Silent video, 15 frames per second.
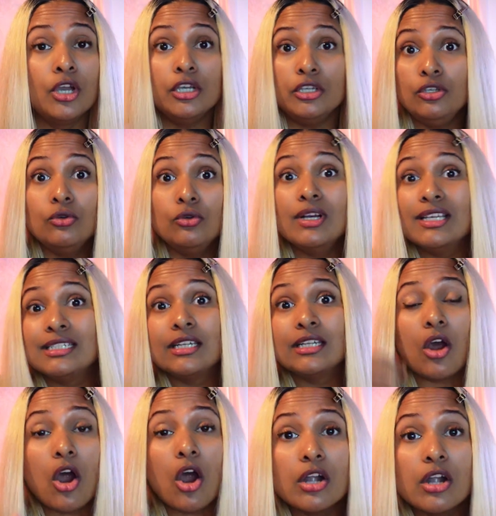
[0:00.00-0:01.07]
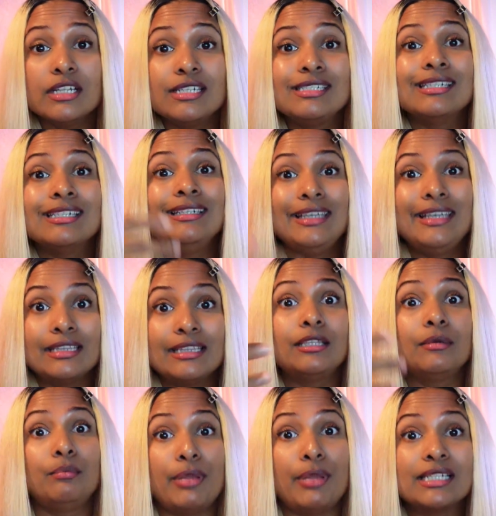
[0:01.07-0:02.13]
you as an artist and get the
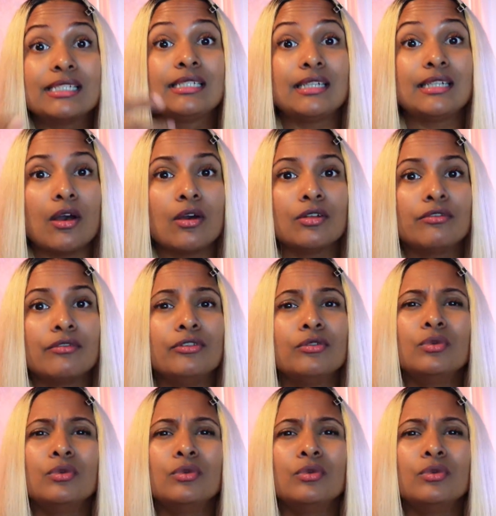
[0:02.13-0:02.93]
best out of you